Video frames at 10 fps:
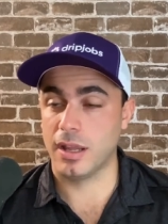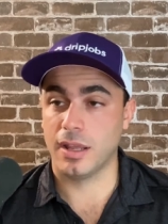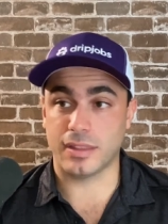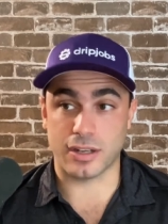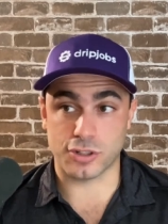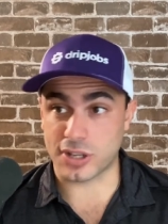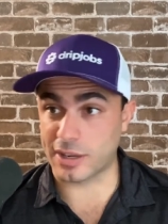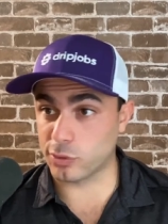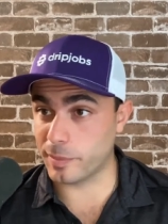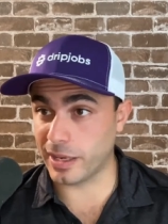then a
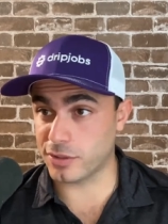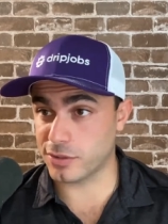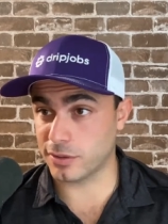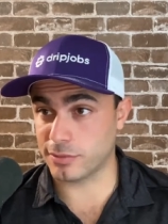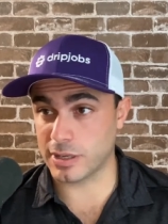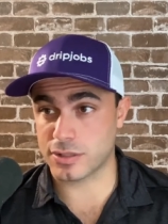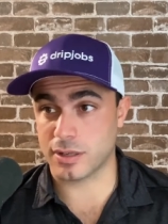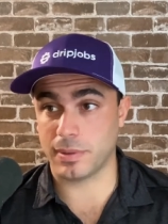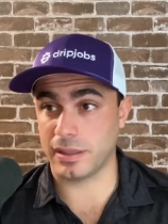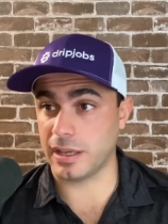general manager at the
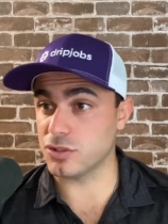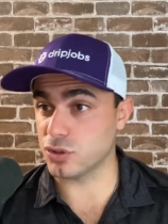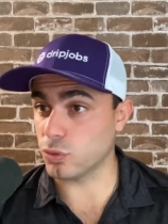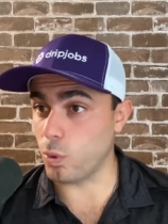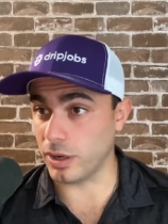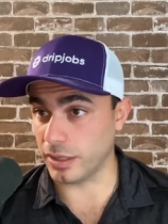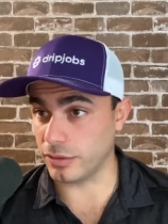restaurant by the age of 20.